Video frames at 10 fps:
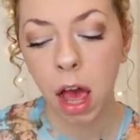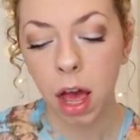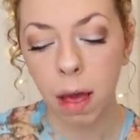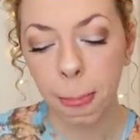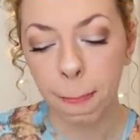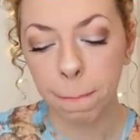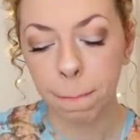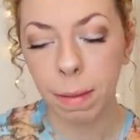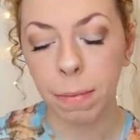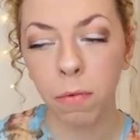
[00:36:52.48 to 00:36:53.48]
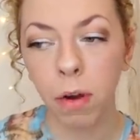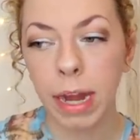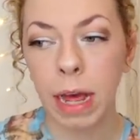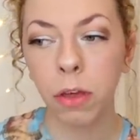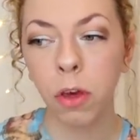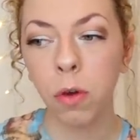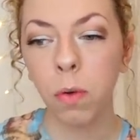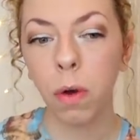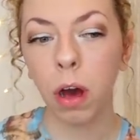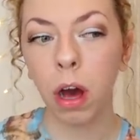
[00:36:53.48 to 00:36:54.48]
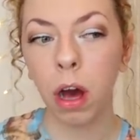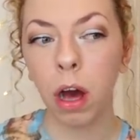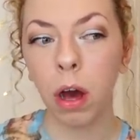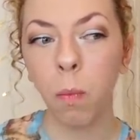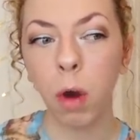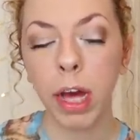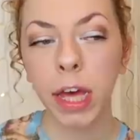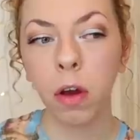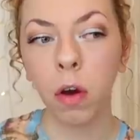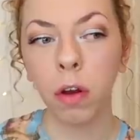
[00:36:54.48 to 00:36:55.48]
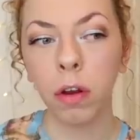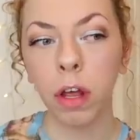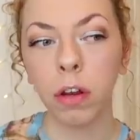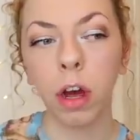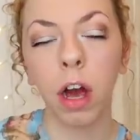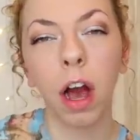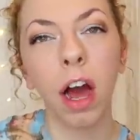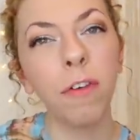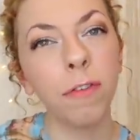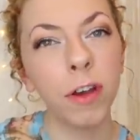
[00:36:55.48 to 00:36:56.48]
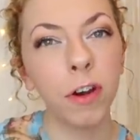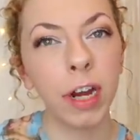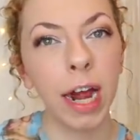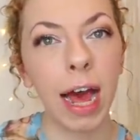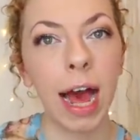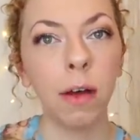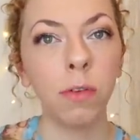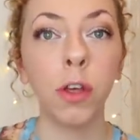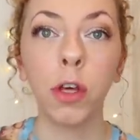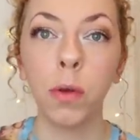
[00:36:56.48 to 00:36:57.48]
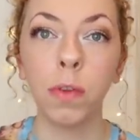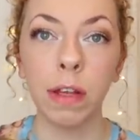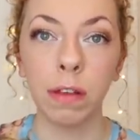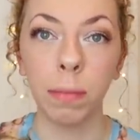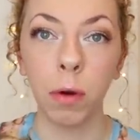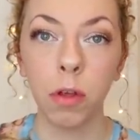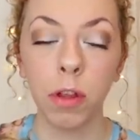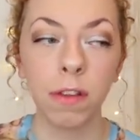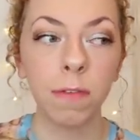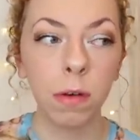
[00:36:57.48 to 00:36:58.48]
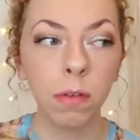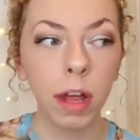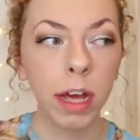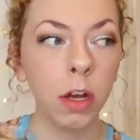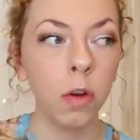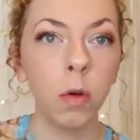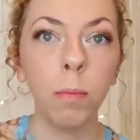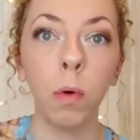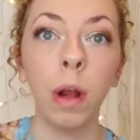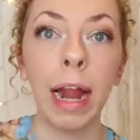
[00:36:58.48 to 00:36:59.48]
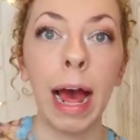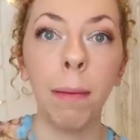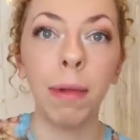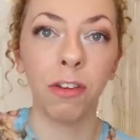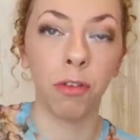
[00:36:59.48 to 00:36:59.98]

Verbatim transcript: Um, but right now, you are working on and kind of figuring out how to use these emotions. It feels like a newborn lamb, like